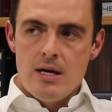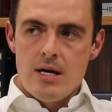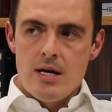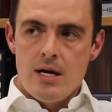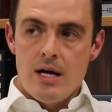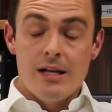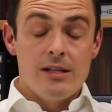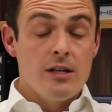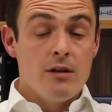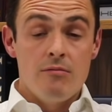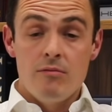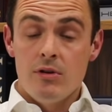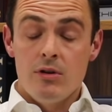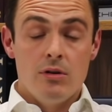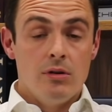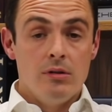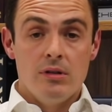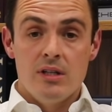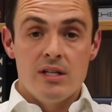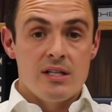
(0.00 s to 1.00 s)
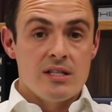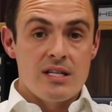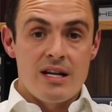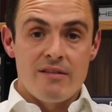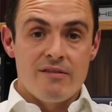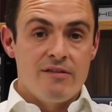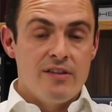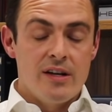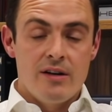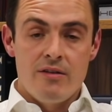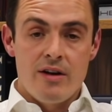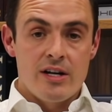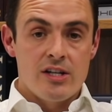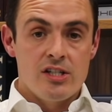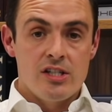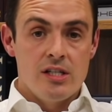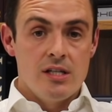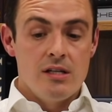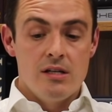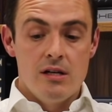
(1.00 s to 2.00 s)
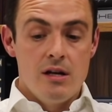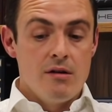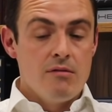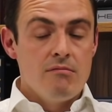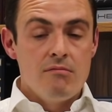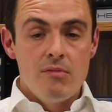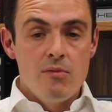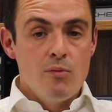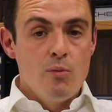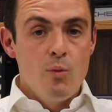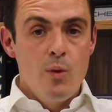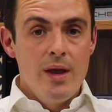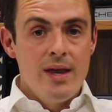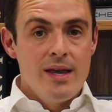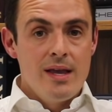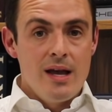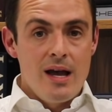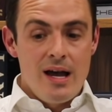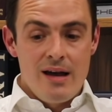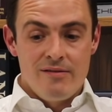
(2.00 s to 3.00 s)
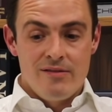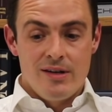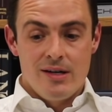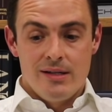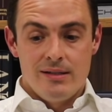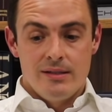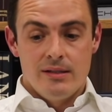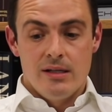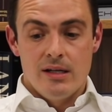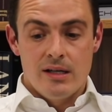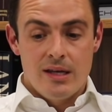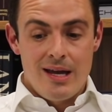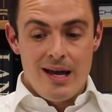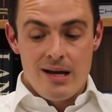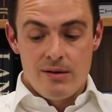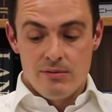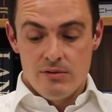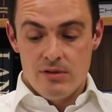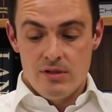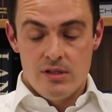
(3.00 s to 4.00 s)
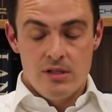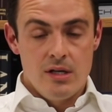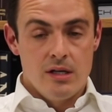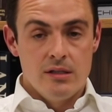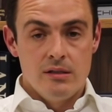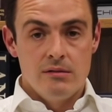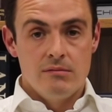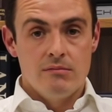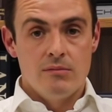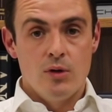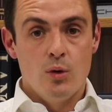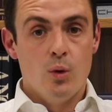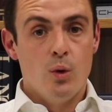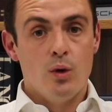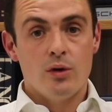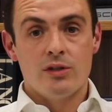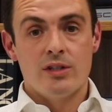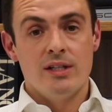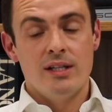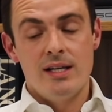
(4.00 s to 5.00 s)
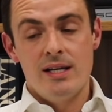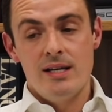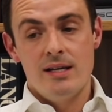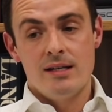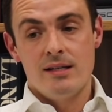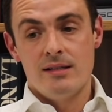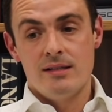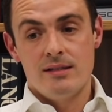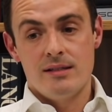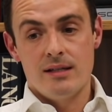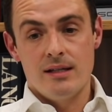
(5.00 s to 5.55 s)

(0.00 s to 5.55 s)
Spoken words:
I don't recall the exact figure actually. You know, we have our accounts done quarterly, and